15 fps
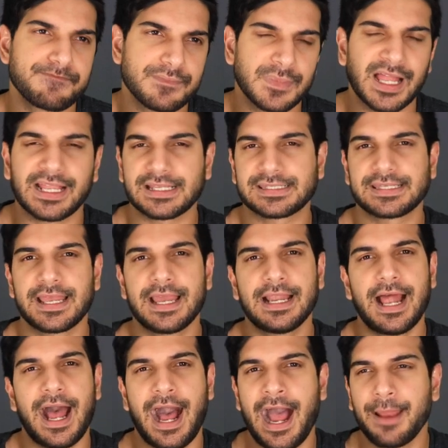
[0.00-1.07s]
Like I
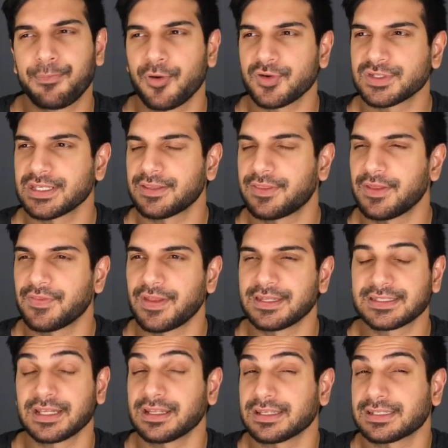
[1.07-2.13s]
said, I personally think that
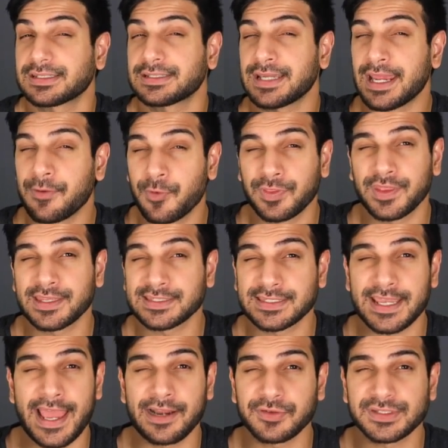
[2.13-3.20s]
he's going to stay with the
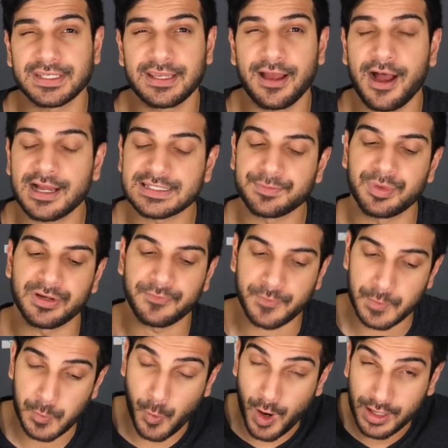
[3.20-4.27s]
Seattle Seahawks, but if
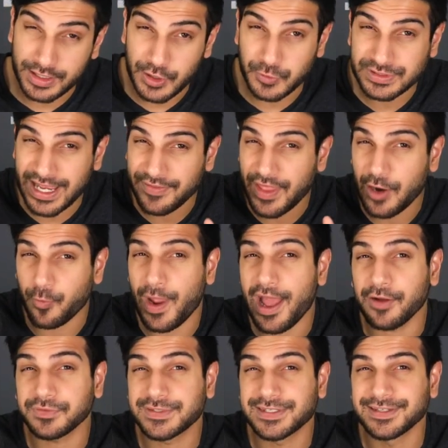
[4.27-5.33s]
we want to go down that
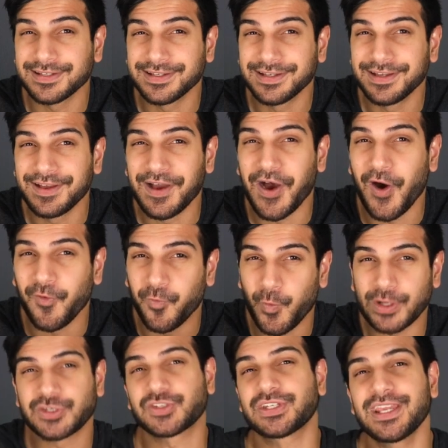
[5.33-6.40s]
route of
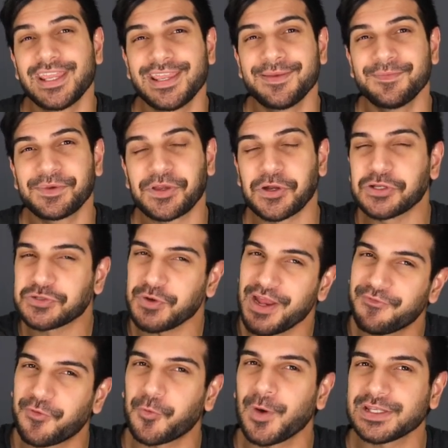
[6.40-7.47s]
which team could
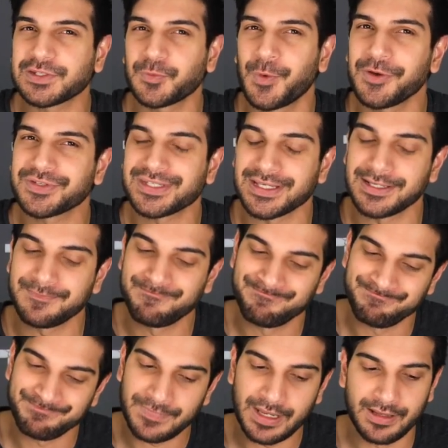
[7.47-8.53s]
trade for Russell Wilson,
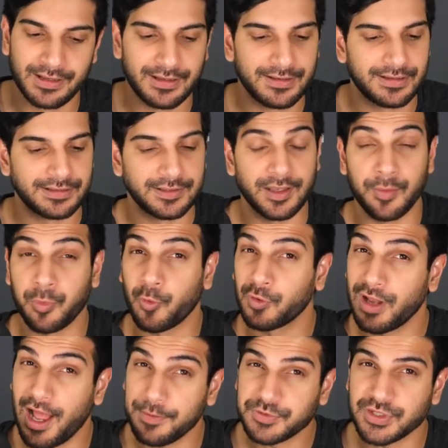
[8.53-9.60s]
number
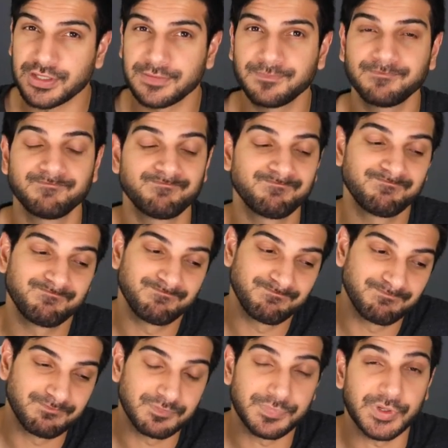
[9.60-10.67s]
one option
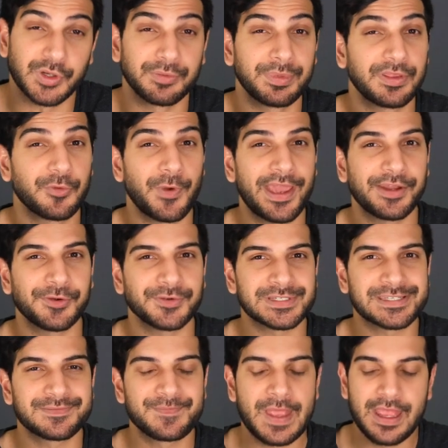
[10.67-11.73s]
could be the
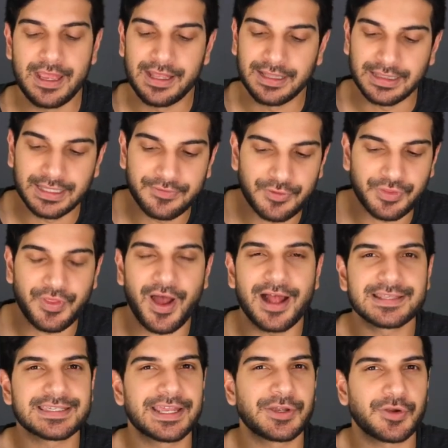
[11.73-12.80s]
Raiders. Leave your
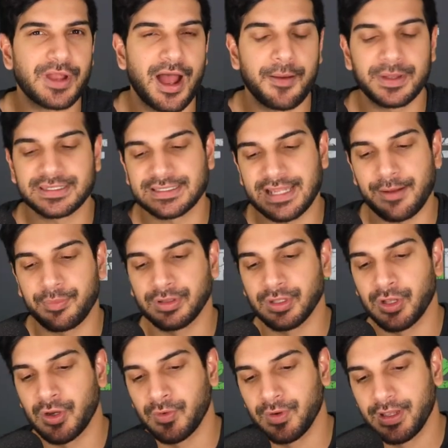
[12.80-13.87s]
thoughts and your comments down
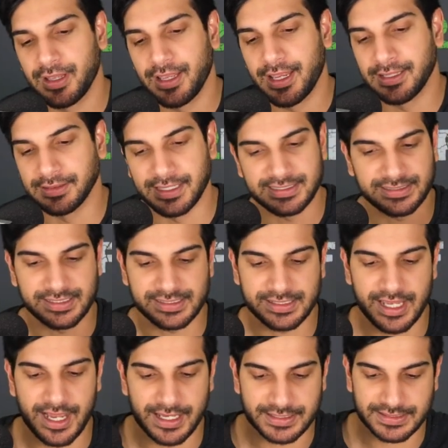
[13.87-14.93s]
below and let's
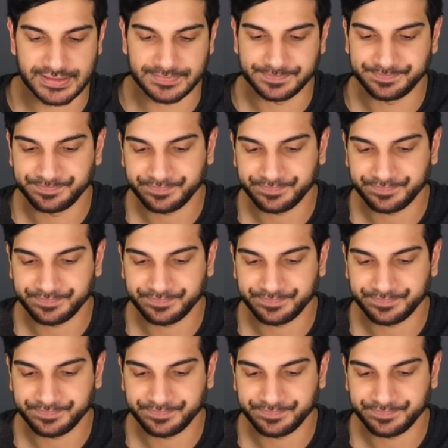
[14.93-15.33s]
discuss.